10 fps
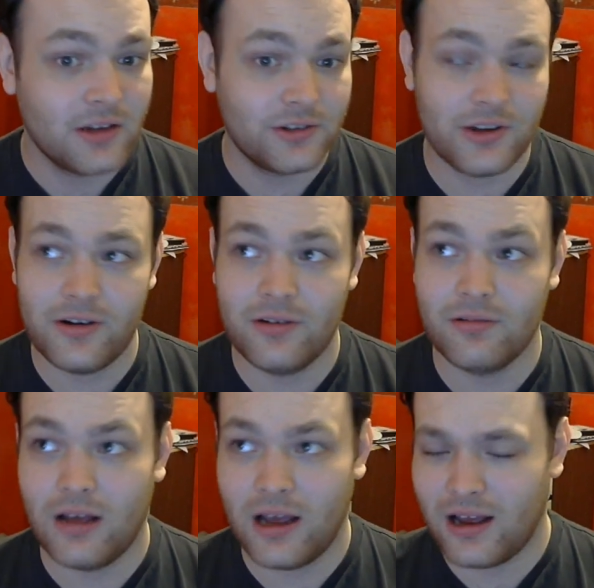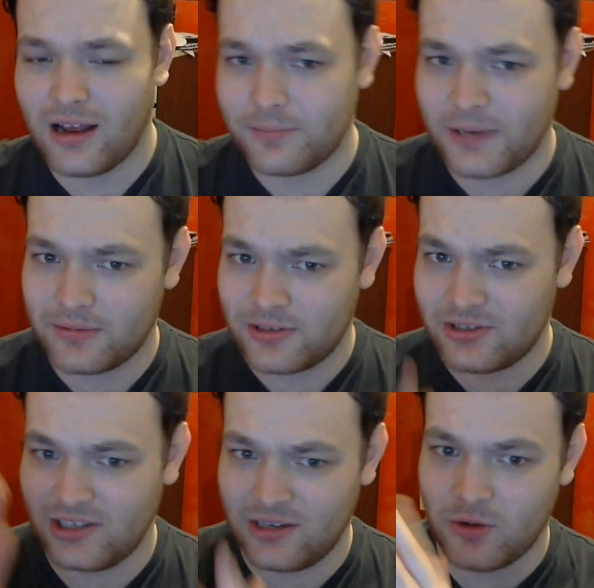So I'll be able to
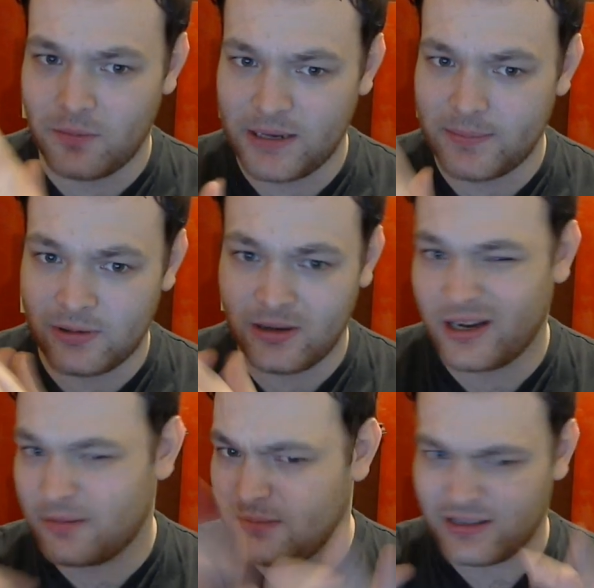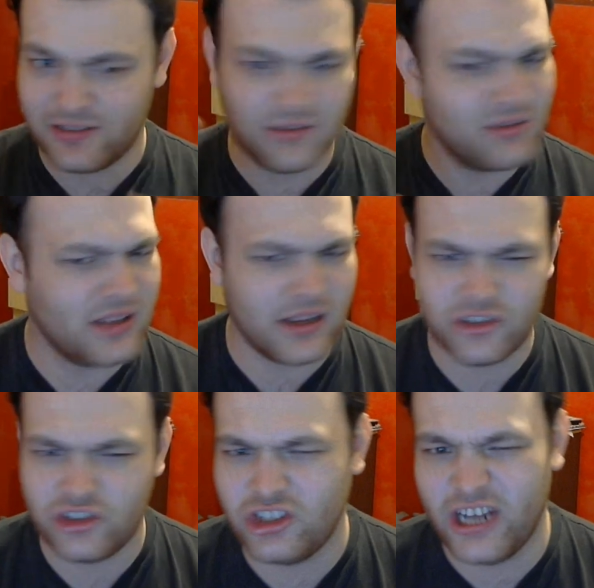see what people like better and all that
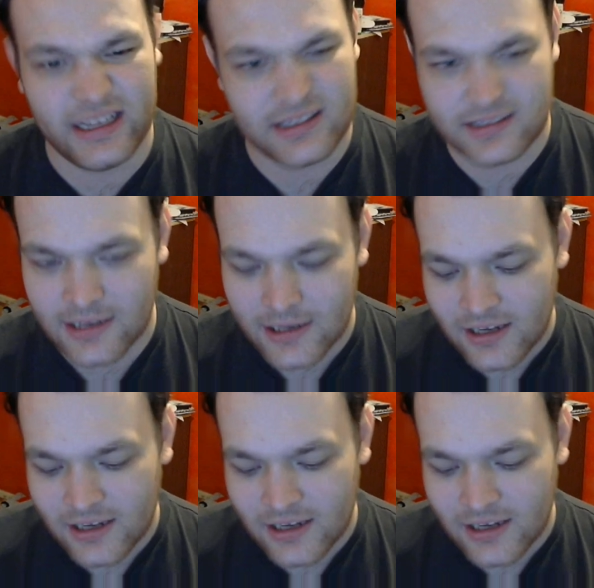shit.